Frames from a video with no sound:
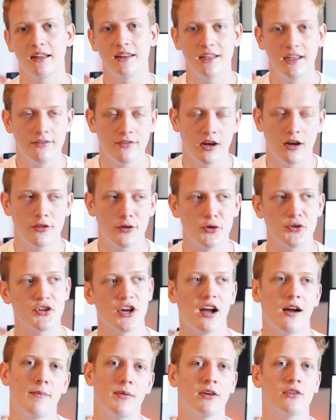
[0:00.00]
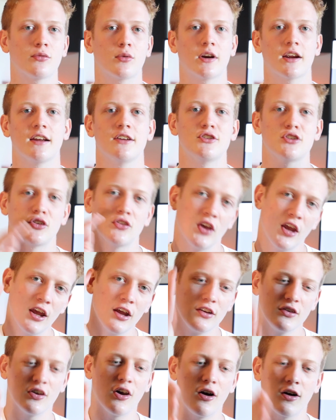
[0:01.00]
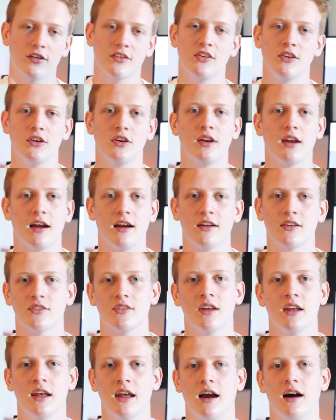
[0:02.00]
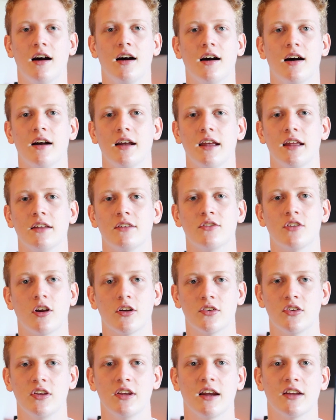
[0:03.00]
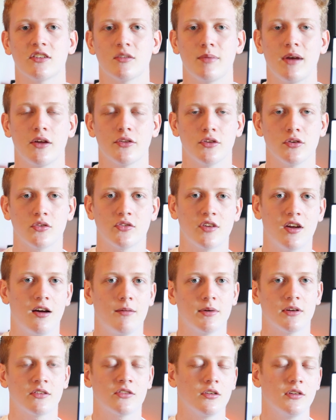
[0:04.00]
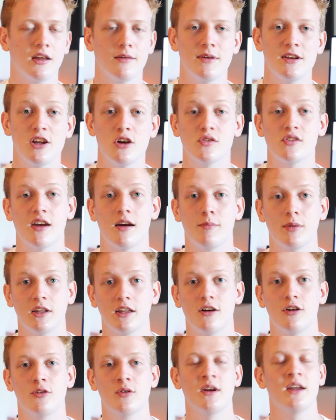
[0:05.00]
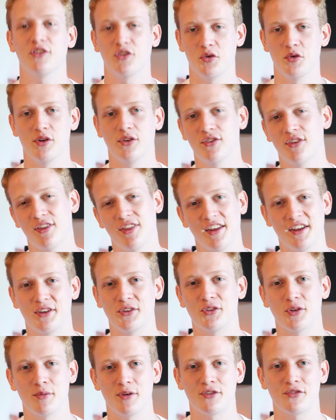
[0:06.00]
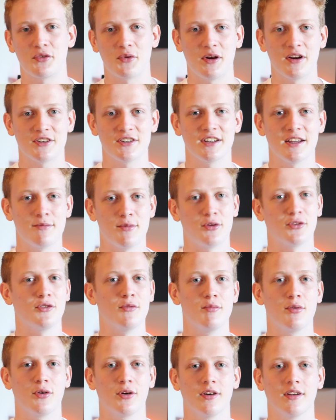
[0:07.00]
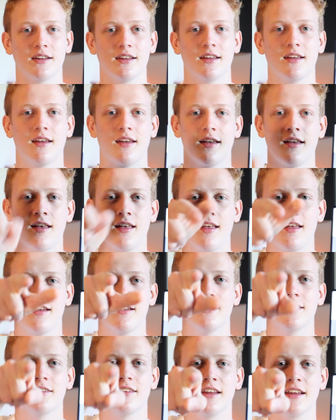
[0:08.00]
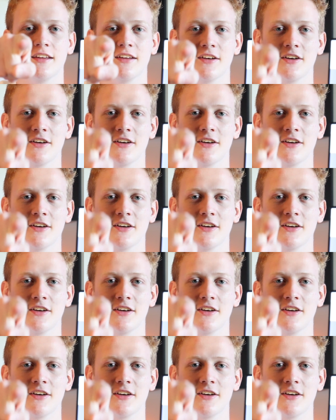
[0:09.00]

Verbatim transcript: and leave other topics where I can just talk to you guys uh, and talk to you guys about those topics. So let me know down below. As always, thank you so much for watching and most importantly, take